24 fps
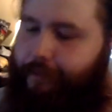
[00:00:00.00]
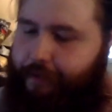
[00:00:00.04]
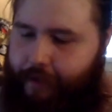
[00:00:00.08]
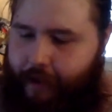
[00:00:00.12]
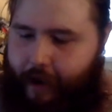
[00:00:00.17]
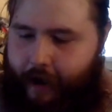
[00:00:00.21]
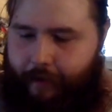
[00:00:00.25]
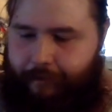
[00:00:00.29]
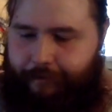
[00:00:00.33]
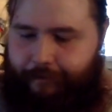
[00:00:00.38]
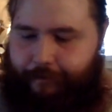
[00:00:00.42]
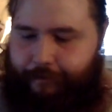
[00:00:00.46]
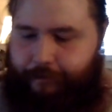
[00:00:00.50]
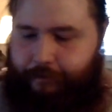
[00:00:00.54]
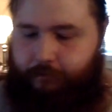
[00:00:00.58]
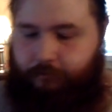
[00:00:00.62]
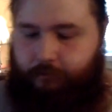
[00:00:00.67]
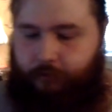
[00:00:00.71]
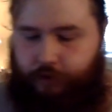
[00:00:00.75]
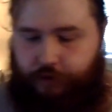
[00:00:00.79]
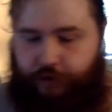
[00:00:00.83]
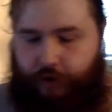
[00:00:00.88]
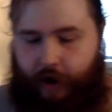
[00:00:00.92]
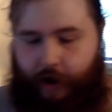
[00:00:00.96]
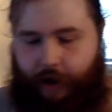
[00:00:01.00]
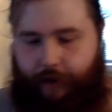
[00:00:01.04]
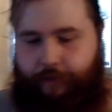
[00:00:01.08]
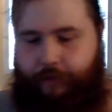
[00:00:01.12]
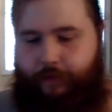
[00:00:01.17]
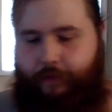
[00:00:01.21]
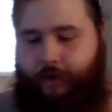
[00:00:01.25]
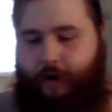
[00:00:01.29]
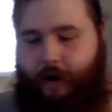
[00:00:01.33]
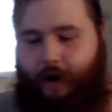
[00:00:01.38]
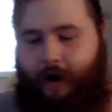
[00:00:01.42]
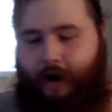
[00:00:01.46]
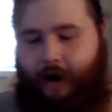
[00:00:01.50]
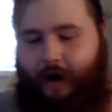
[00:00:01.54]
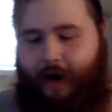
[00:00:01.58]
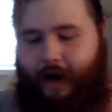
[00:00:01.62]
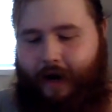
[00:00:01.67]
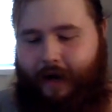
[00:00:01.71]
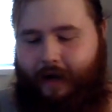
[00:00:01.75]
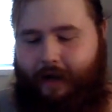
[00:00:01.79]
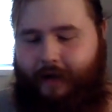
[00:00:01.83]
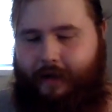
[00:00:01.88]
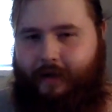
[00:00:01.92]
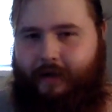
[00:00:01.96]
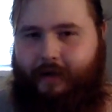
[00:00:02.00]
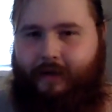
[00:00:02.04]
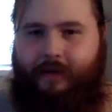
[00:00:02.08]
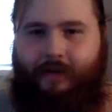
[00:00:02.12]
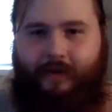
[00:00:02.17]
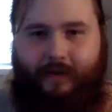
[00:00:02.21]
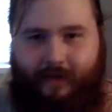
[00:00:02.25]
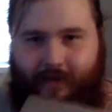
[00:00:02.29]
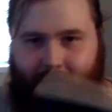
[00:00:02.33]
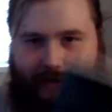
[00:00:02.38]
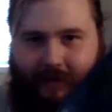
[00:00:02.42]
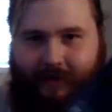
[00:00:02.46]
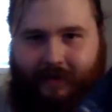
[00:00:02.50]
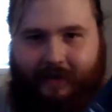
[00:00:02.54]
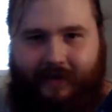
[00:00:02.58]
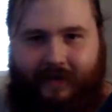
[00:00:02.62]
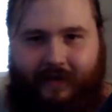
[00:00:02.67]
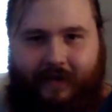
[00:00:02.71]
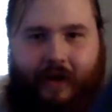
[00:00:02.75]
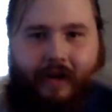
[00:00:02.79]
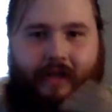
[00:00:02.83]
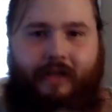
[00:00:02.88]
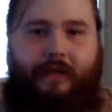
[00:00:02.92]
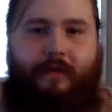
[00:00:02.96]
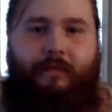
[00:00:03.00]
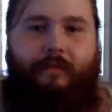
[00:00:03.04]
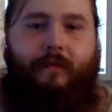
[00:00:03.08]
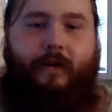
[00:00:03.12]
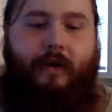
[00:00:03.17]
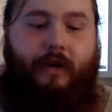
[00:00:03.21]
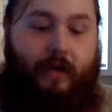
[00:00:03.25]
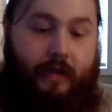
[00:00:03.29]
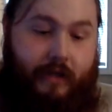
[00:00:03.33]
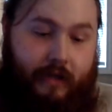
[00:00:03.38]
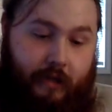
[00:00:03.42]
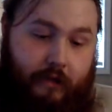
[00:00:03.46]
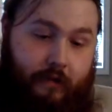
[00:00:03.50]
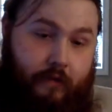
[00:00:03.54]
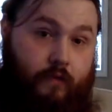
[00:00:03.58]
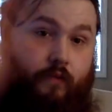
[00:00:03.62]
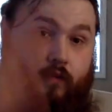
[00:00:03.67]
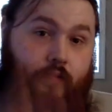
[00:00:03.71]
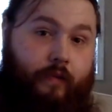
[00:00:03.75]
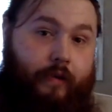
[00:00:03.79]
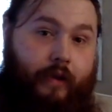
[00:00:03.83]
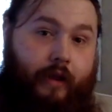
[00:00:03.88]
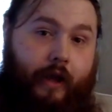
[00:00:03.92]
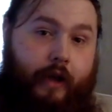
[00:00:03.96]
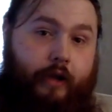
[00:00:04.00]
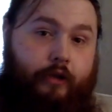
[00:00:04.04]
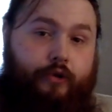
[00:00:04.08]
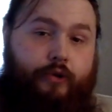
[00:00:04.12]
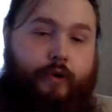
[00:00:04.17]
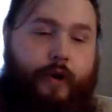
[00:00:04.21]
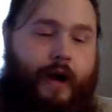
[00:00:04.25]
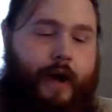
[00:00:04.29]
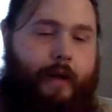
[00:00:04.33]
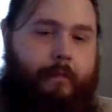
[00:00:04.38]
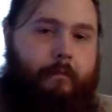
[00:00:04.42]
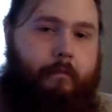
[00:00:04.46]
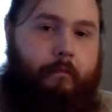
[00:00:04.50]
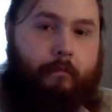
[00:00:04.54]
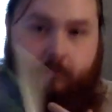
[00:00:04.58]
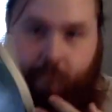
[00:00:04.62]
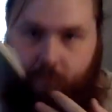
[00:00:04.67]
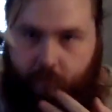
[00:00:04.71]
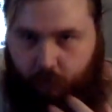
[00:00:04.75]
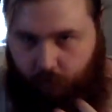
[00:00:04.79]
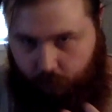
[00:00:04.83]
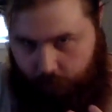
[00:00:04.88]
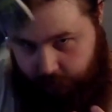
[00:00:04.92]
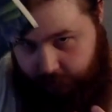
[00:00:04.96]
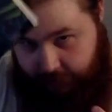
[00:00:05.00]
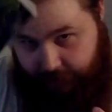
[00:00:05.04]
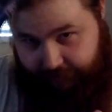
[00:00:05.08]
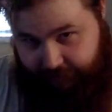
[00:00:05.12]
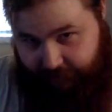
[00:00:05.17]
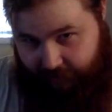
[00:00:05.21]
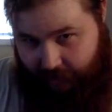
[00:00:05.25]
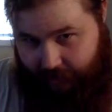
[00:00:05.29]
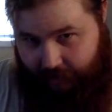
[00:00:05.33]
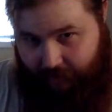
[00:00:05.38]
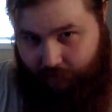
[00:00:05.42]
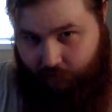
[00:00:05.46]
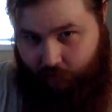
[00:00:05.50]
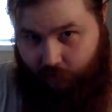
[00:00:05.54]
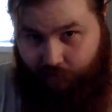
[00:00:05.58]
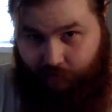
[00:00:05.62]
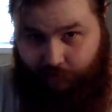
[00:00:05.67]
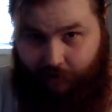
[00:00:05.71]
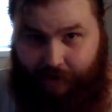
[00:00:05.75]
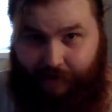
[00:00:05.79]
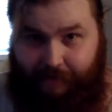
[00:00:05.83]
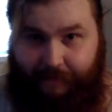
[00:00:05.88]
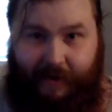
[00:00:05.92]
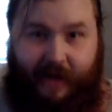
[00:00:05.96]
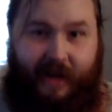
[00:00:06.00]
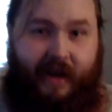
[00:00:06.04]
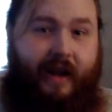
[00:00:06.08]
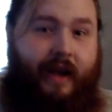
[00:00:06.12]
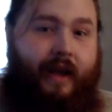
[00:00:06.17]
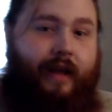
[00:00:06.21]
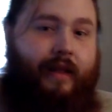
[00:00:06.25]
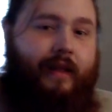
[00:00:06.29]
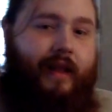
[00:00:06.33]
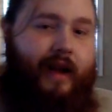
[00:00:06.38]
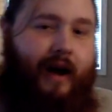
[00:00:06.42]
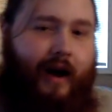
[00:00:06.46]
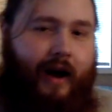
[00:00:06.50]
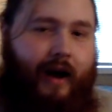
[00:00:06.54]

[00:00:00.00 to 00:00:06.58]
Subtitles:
yeah, it's great. It's awesome. Really enjoy it. Definitely would recommend it.